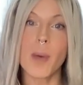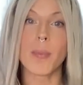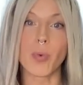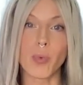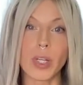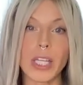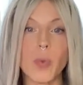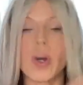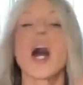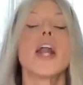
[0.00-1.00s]
but really
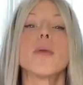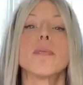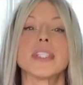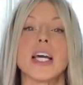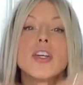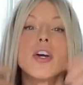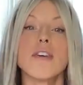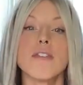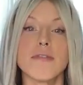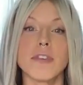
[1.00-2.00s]
100%
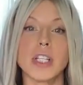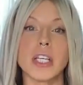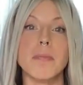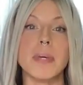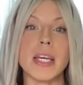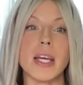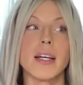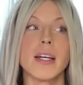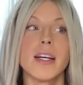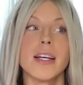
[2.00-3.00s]
fully be